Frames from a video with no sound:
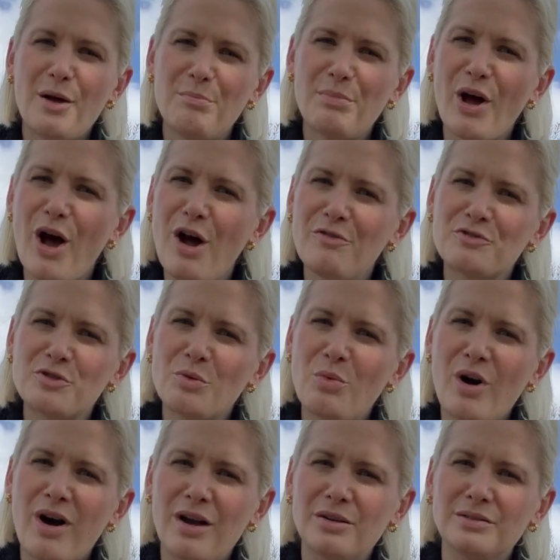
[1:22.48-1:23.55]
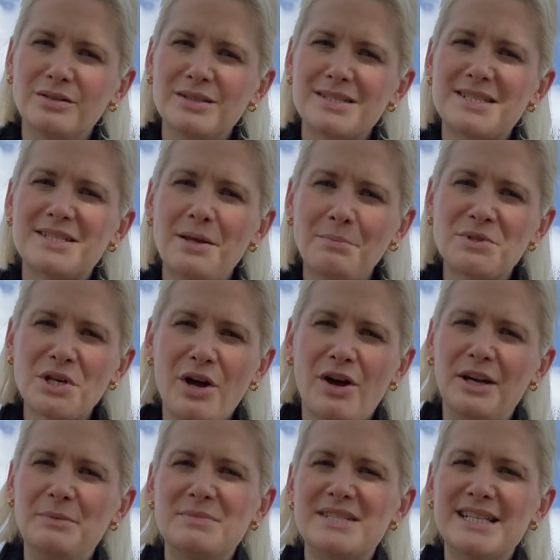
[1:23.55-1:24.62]
But after a while,
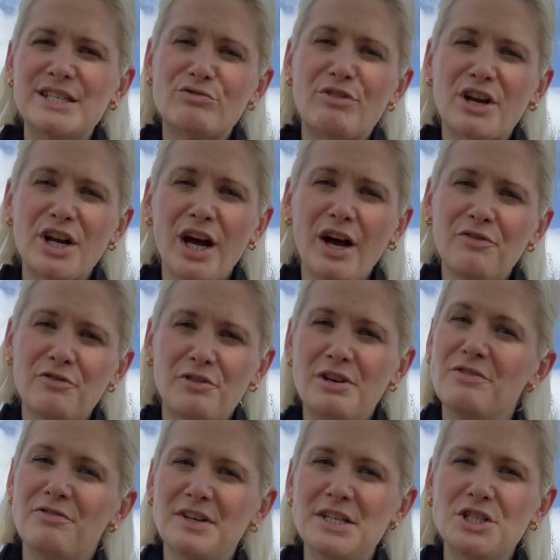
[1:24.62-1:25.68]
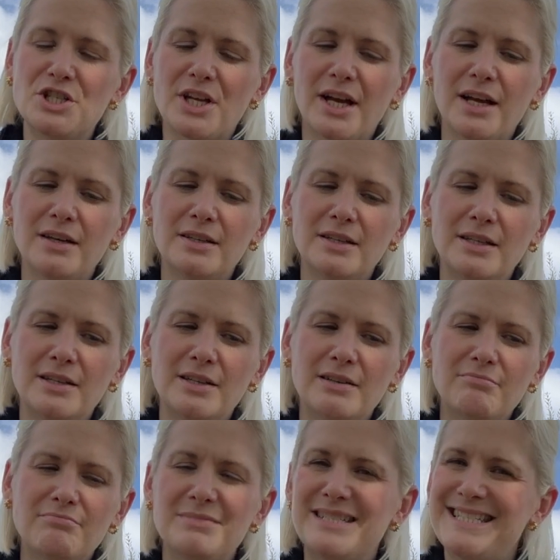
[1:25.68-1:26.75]
sometimes this recovery feature
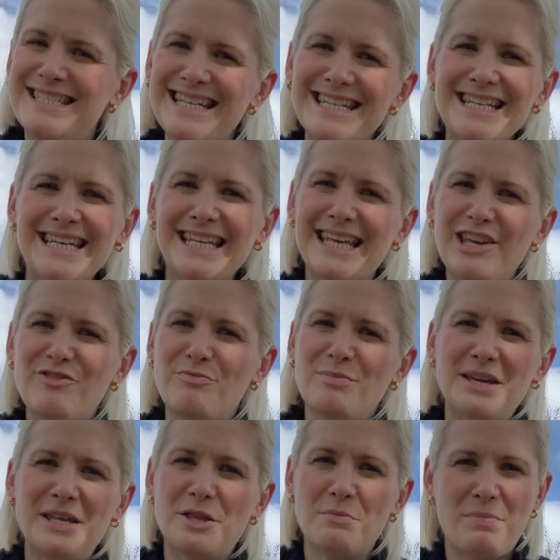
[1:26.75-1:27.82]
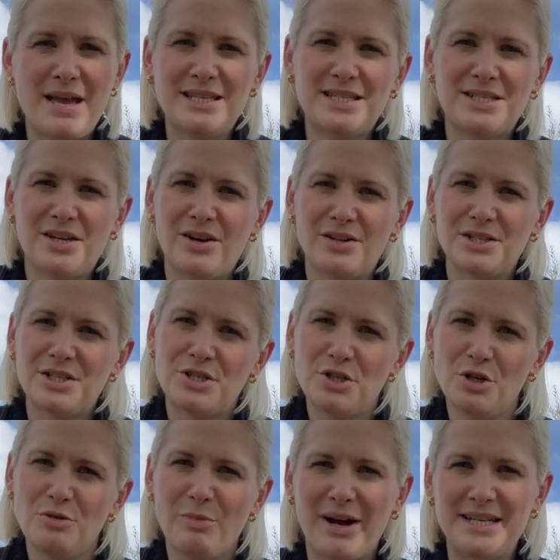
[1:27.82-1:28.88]
didn't give me the best start
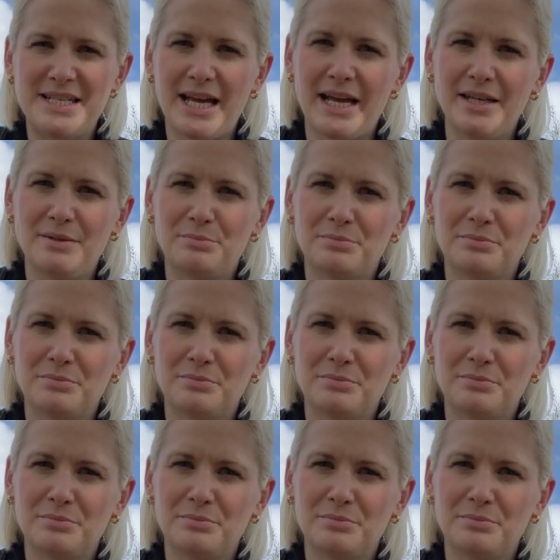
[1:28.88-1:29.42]
to my day.